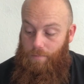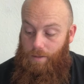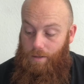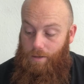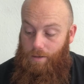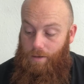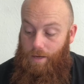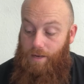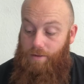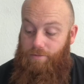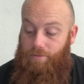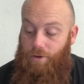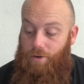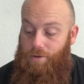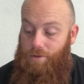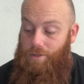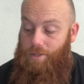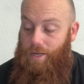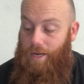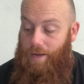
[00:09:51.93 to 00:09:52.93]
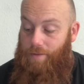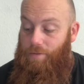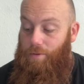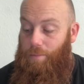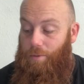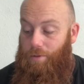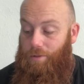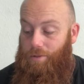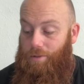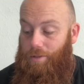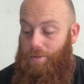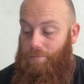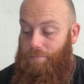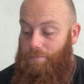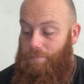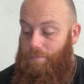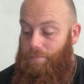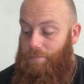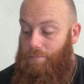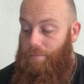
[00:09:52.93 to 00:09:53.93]
Infernus heavy bolter.
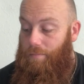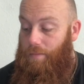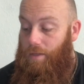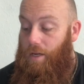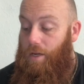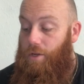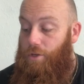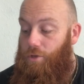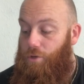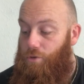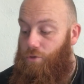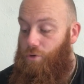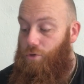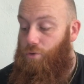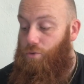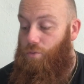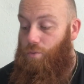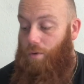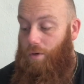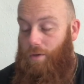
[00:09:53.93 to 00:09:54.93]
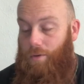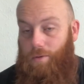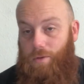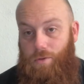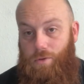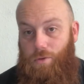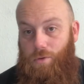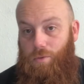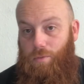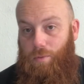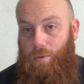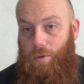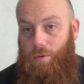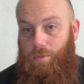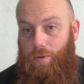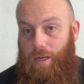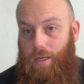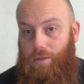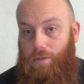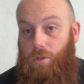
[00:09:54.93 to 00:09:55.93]
You choose one of the 2
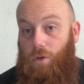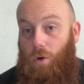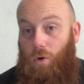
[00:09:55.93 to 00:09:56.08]
profiles,